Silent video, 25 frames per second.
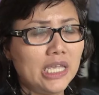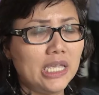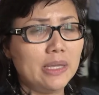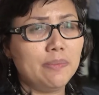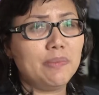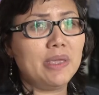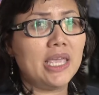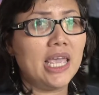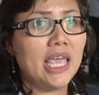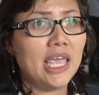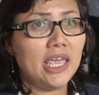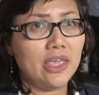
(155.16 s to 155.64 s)
key
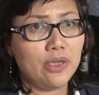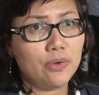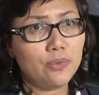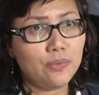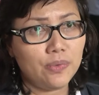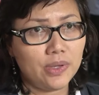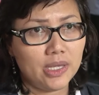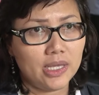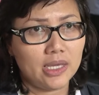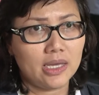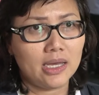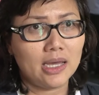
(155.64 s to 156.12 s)

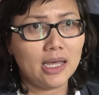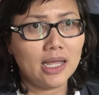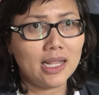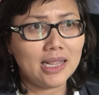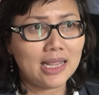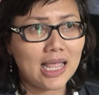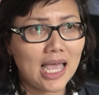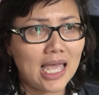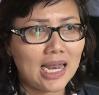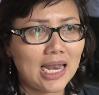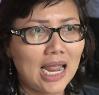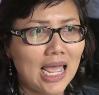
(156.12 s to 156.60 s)
behavior
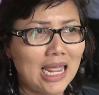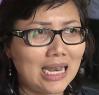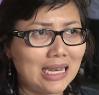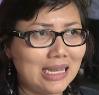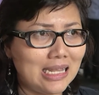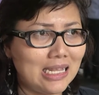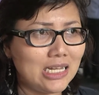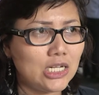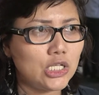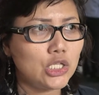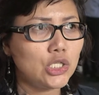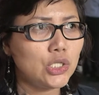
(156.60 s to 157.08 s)
that I
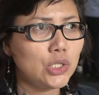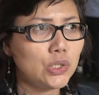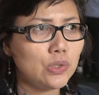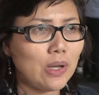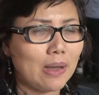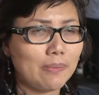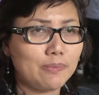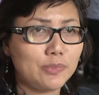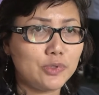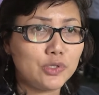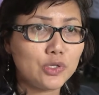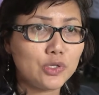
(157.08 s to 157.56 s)
need to